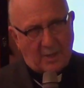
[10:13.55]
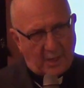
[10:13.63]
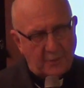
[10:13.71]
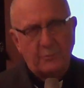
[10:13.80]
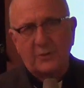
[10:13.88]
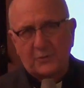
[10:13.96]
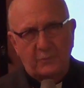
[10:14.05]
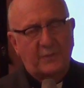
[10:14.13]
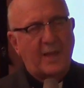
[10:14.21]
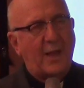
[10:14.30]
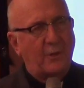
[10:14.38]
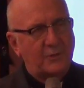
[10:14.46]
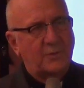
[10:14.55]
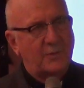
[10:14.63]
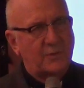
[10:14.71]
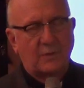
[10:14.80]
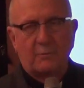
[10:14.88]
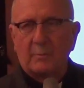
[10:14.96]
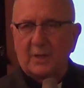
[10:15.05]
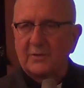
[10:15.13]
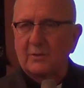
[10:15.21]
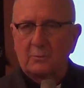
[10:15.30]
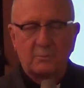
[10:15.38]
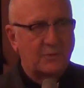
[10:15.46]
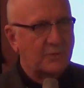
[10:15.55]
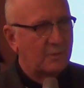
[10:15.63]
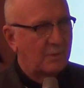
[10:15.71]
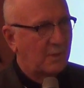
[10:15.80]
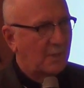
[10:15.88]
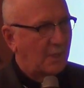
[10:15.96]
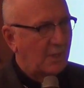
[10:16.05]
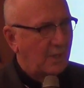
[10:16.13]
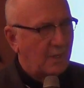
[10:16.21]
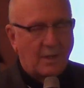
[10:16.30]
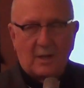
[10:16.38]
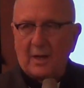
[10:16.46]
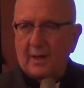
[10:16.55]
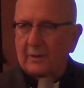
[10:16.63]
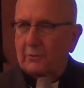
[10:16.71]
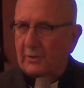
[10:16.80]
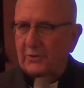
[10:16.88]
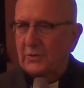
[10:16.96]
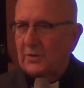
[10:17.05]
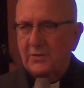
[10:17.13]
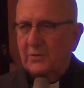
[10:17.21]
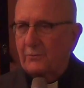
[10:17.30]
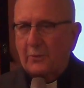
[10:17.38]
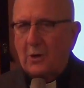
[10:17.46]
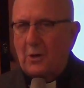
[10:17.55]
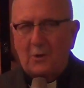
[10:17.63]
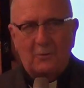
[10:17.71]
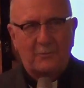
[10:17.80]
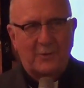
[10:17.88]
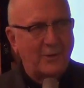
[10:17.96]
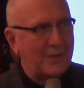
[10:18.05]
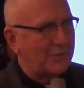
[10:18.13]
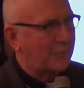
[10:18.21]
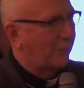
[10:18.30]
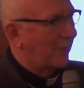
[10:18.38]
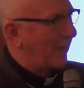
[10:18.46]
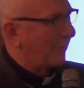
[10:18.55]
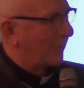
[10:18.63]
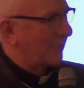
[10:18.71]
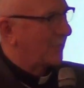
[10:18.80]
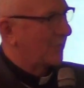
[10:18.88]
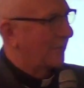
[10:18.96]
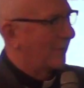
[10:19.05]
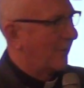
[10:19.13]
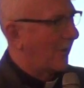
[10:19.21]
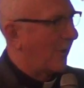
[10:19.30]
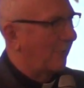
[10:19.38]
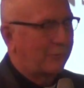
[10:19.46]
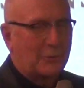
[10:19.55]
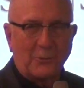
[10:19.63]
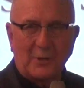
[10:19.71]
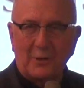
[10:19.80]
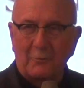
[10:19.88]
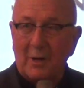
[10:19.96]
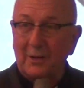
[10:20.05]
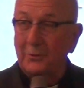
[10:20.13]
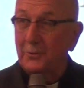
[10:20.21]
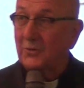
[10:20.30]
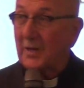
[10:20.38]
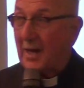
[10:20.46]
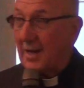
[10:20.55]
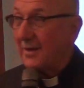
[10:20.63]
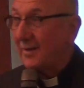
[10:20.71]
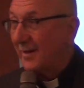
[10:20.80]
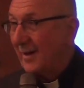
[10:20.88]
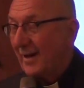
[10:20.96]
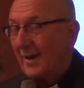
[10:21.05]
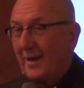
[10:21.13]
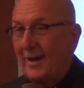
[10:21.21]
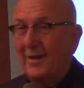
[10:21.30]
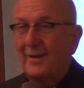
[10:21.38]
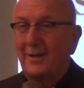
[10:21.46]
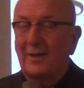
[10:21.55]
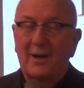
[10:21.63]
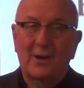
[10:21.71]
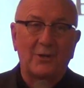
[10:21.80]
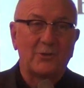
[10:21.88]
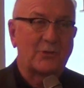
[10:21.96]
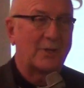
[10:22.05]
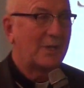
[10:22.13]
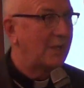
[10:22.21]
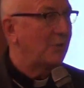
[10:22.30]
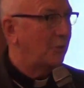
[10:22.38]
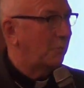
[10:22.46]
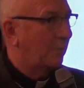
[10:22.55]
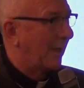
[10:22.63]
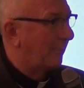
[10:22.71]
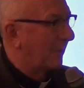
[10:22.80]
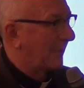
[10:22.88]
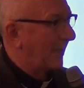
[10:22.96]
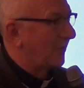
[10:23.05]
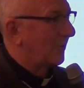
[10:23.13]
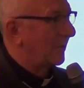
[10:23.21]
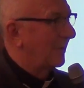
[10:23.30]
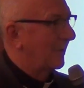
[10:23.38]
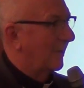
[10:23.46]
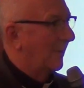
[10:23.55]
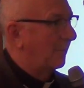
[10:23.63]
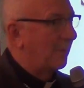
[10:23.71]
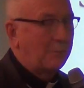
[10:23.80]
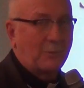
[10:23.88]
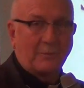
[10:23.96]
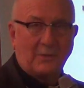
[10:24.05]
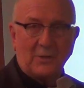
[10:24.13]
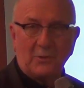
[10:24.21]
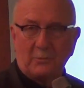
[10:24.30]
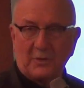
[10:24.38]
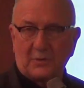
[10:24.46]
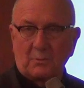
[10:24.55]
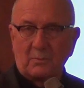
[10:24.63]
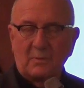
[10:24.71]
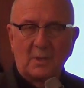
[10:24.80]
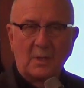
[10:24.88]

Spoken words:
hundreds of thousands of Muslims, Christians of all various flavors, all floating around loose, and a large Hindu population, people of Hinduism.